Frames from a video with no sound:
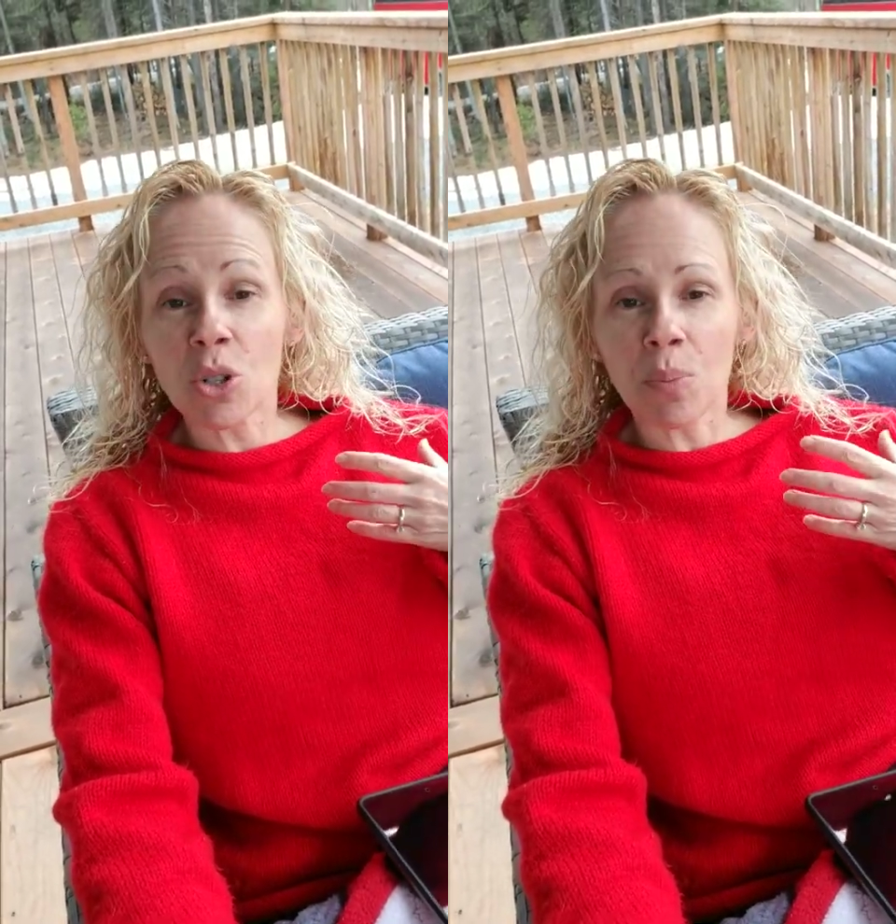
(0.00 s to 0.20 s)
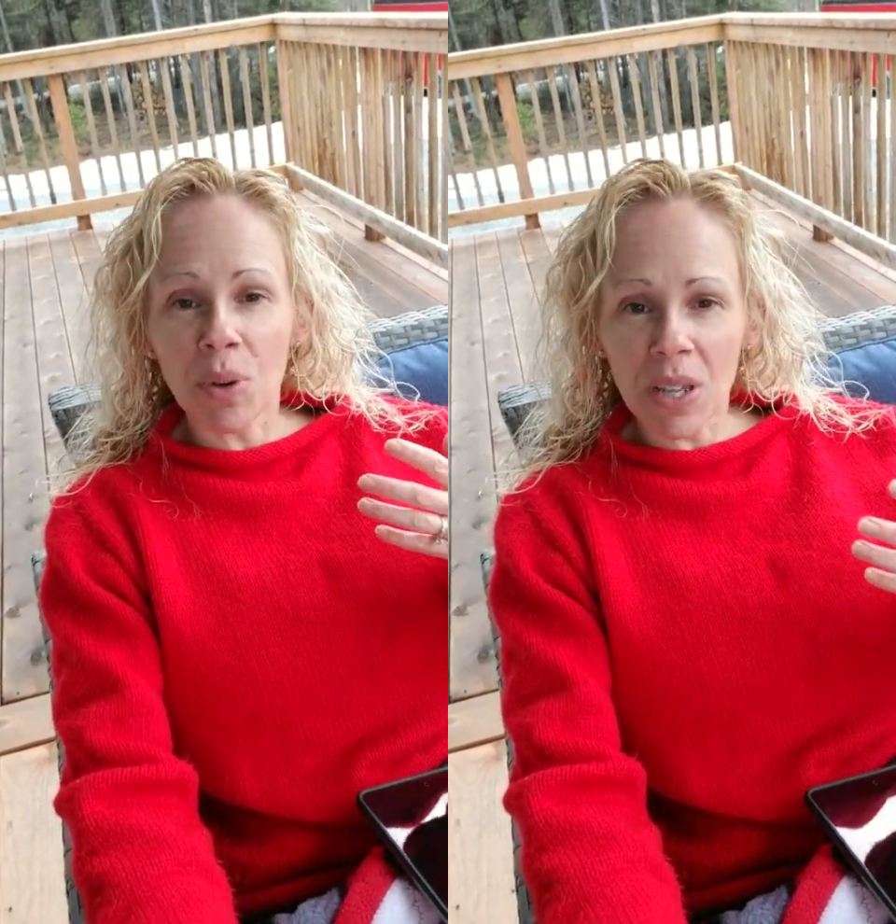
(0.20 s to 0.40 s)

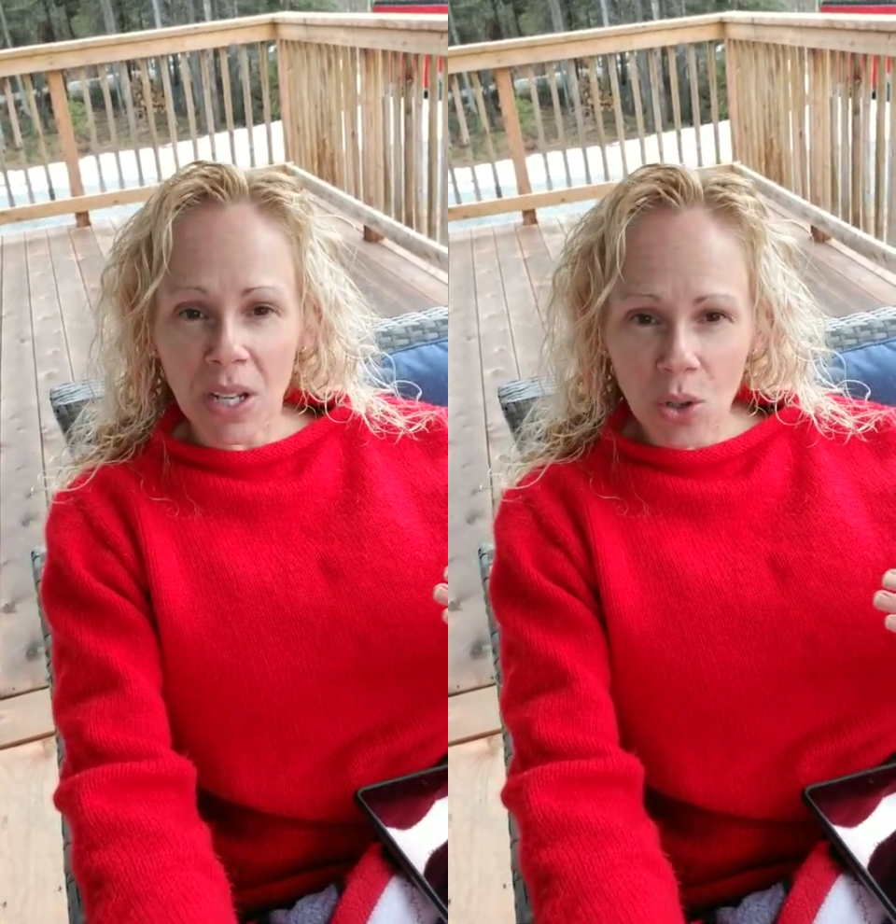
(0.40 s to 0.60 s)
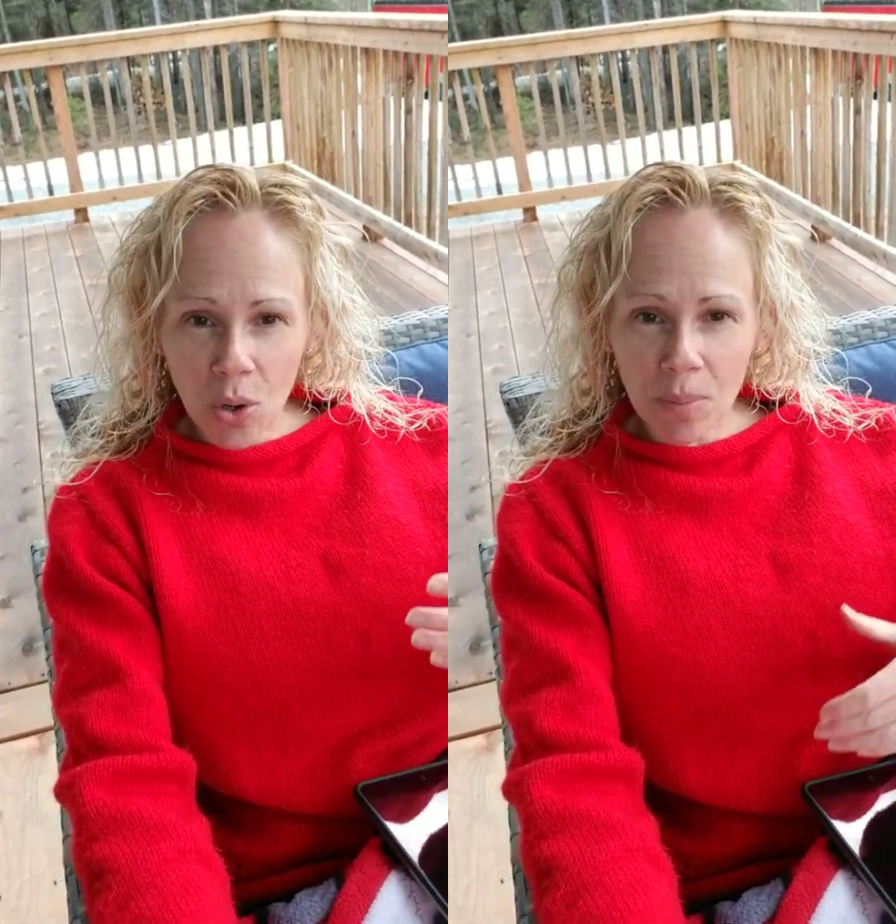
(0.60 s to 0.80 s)
you're
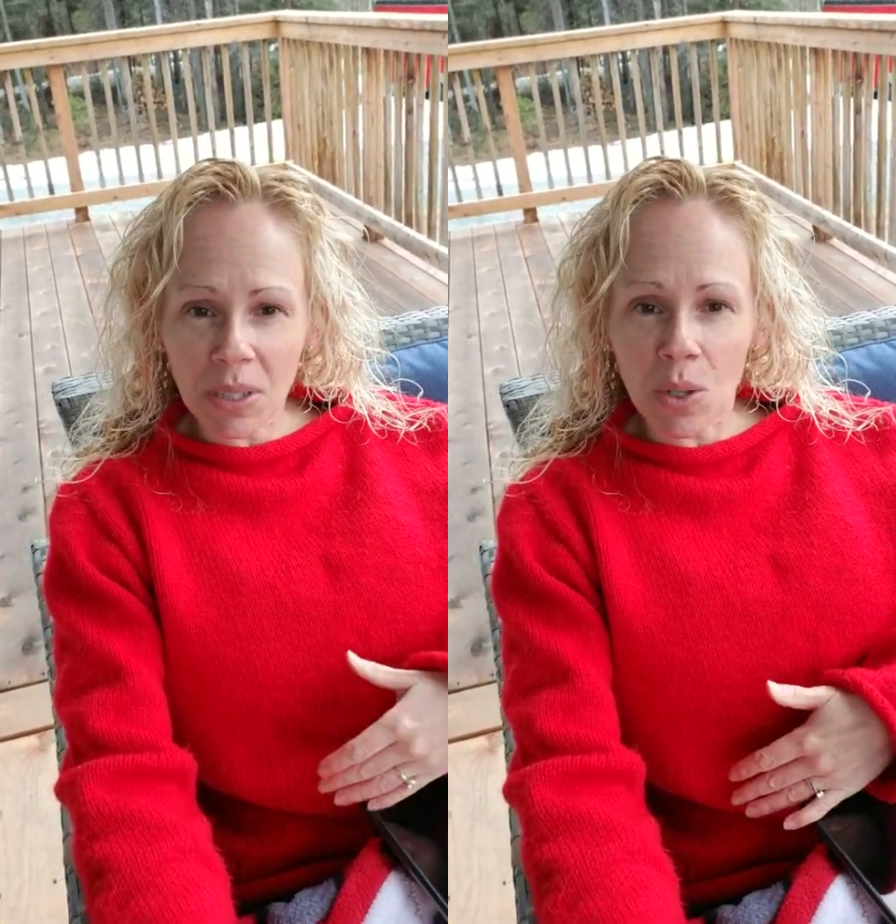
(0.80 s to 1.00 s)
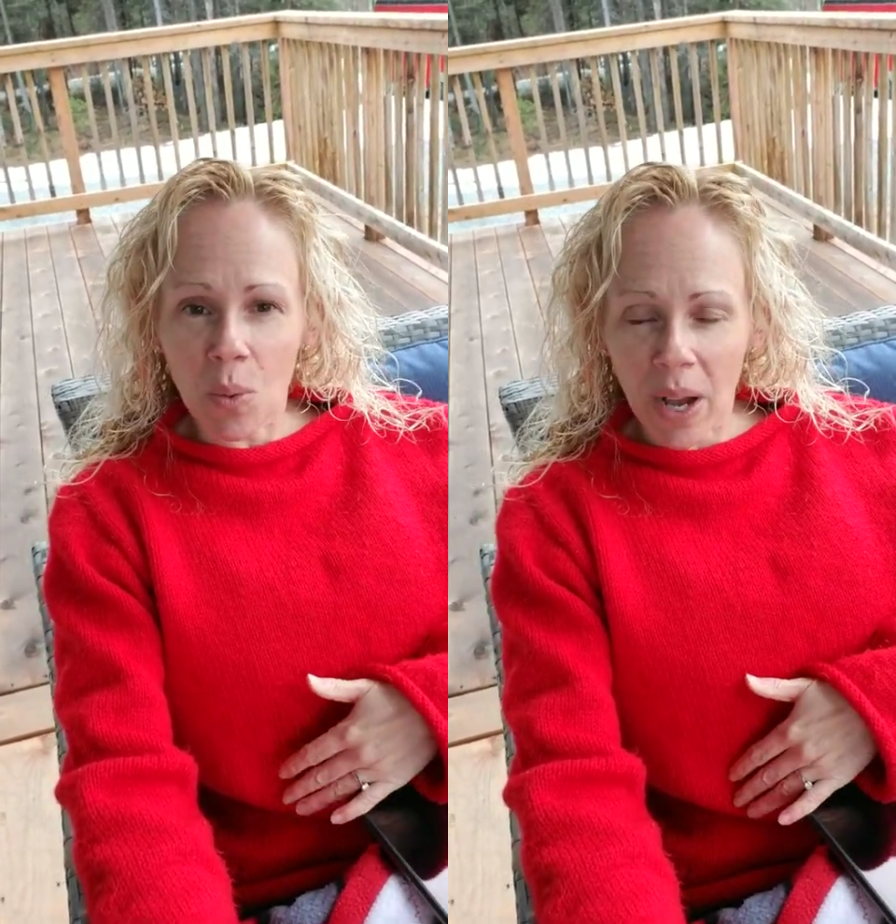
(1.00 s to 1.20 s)
breathing
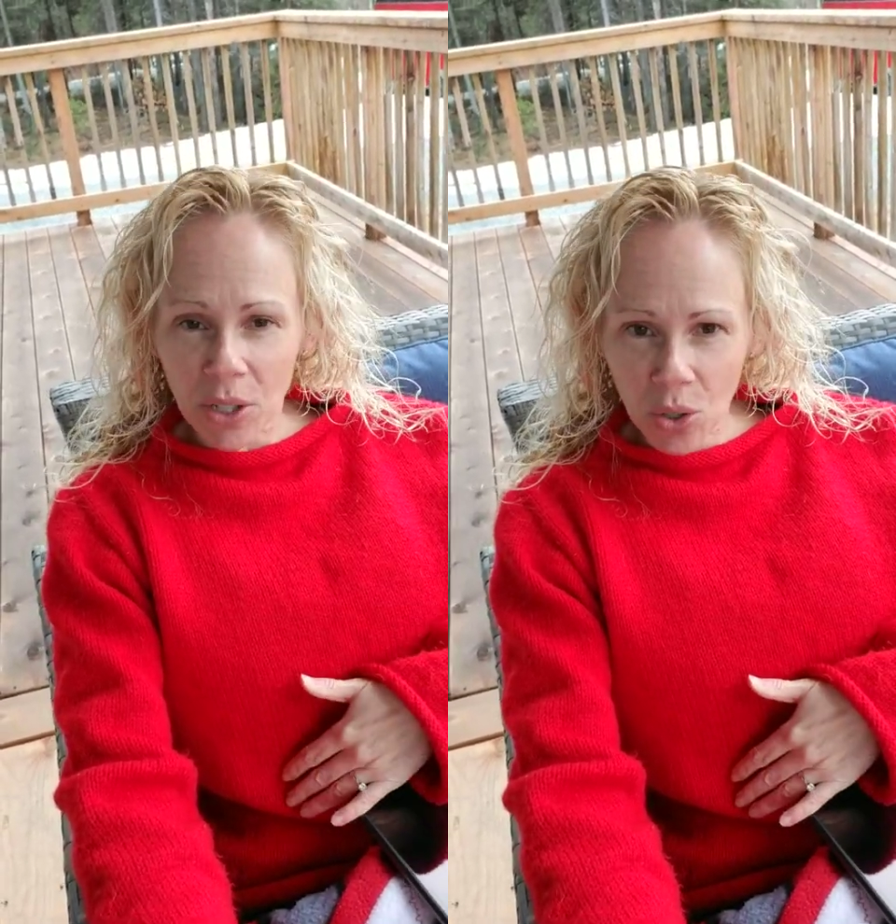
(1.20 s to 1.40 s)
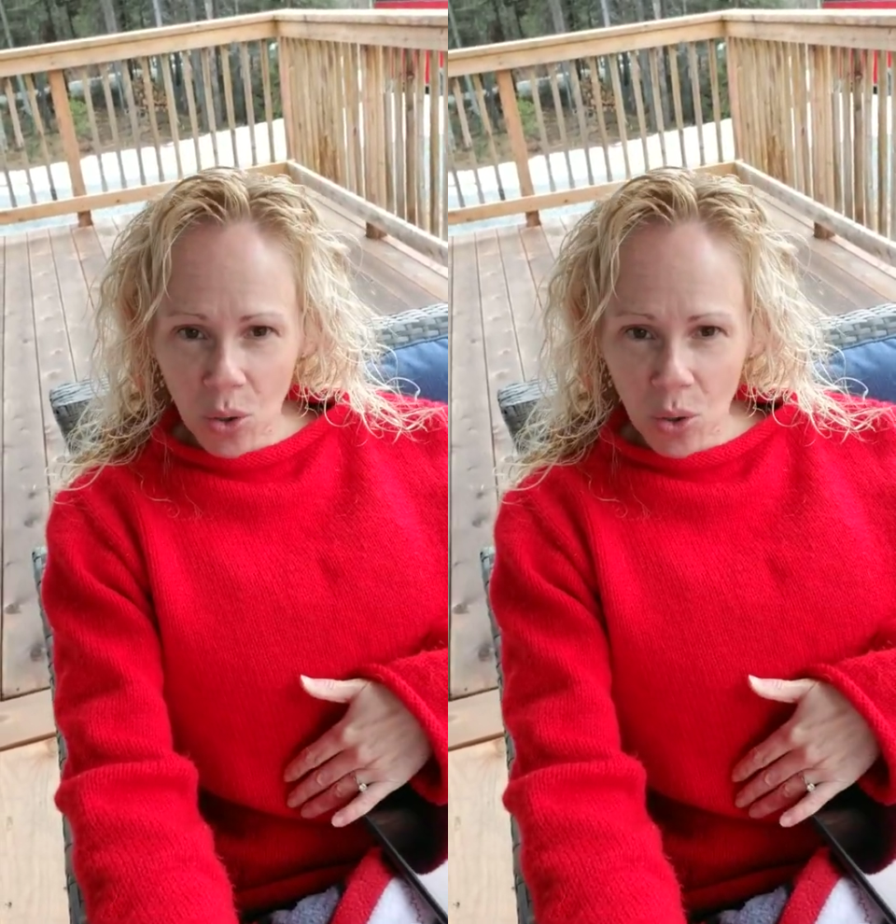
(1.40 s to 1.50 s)
normally while you're